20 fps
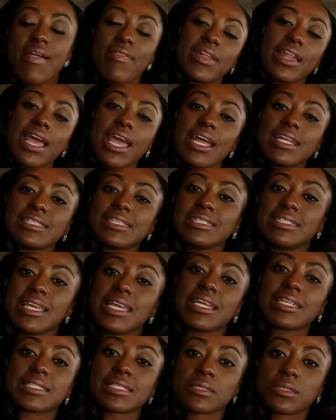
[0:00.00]
And then I had to
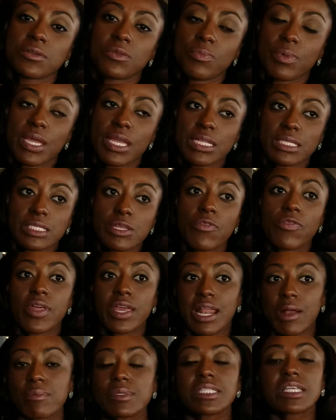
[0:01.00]
dance a little bit. And so
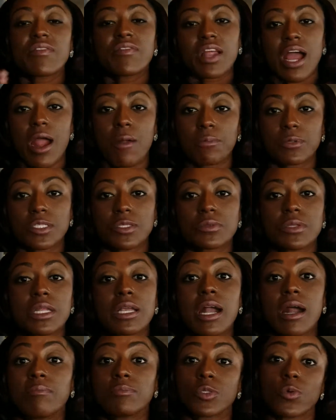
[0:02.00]
then I was given an opportunity
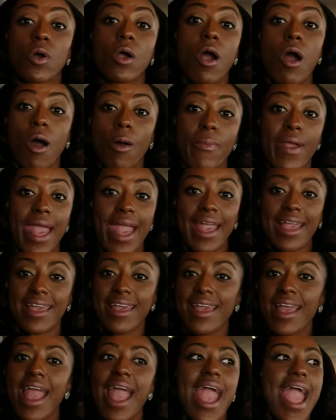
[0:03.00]
to come to a callback.
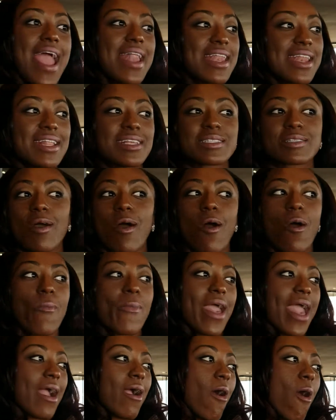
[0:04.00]
And in this
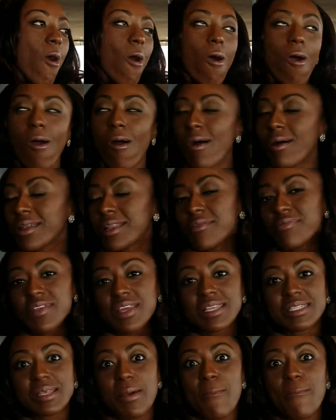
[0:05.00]
callback, all of
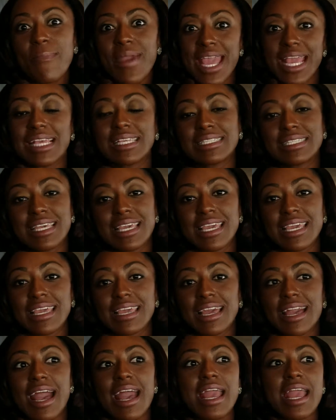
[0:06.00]
these amazing
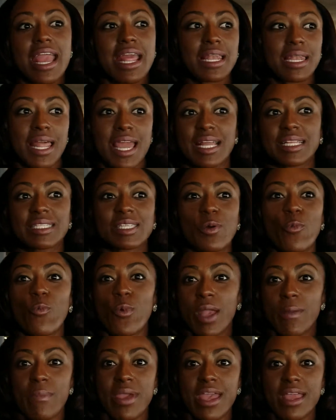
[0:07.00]
Atlanta
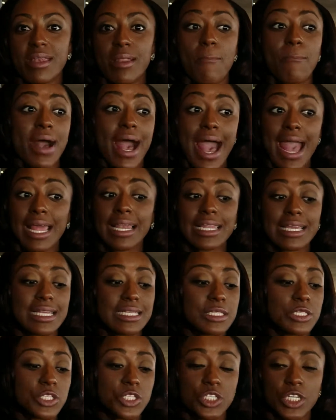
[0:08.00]
women,
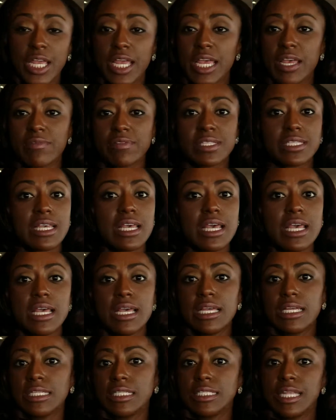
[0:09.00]
pilots, chefs,
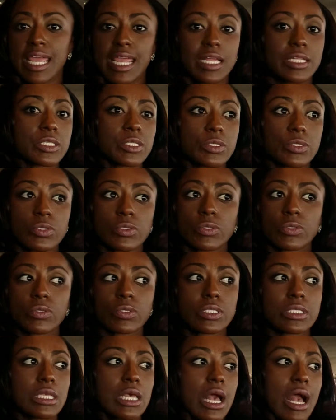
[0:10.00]

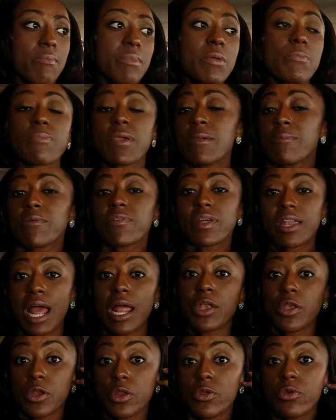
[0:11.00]
dancers, people that I
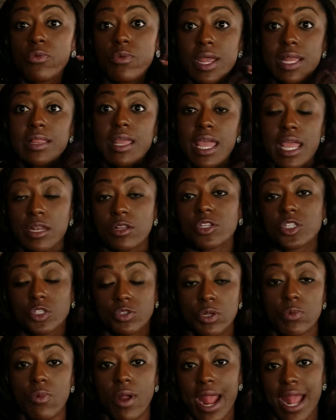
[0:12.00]
knew in the
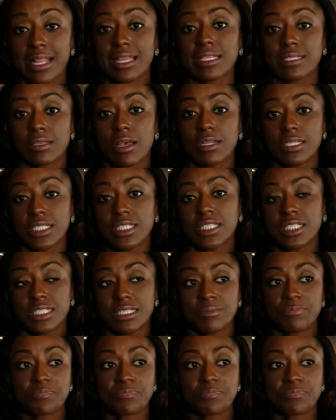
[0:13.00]
industry were at this audition.